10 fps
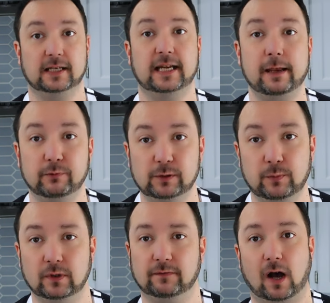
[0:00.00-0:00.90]
a
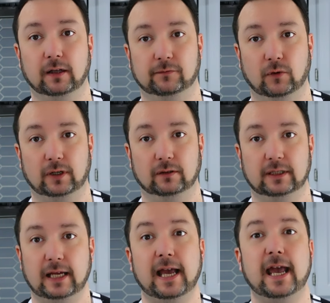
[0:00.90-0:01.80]
tablespoon of olive oil,
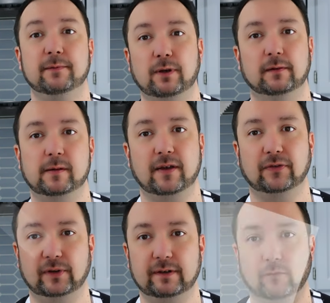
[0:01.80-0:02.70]
and probably about
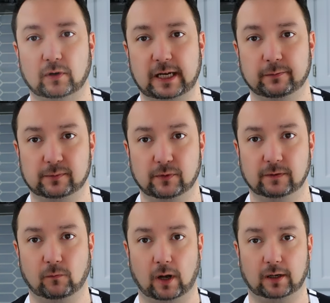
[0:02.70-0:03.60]
three to four tablespoons
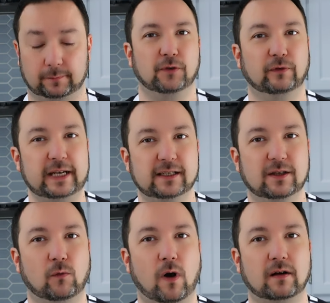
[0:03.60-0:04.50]
of water. The reason
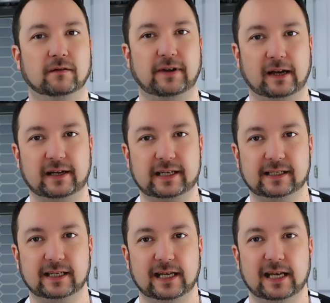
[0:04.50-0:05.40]
the water
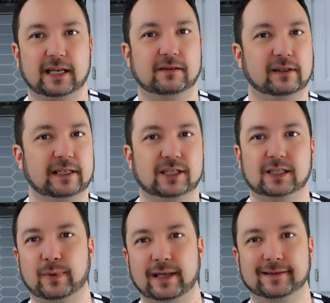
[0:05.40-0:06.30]
varies is really just
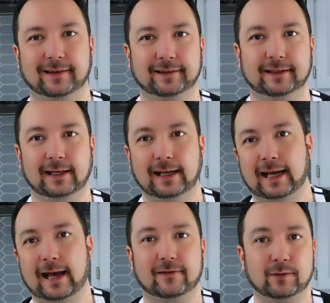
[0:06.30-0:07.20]
depends on
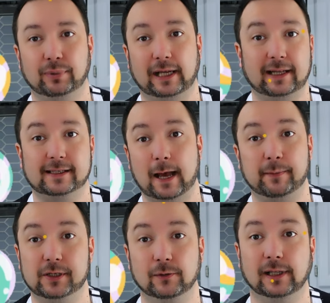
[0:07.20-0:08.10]
how the planets
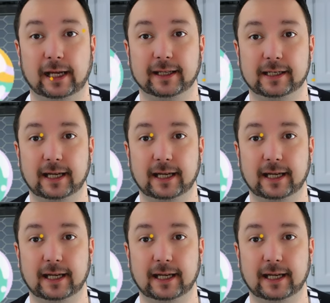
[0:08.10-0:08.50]
happen to align that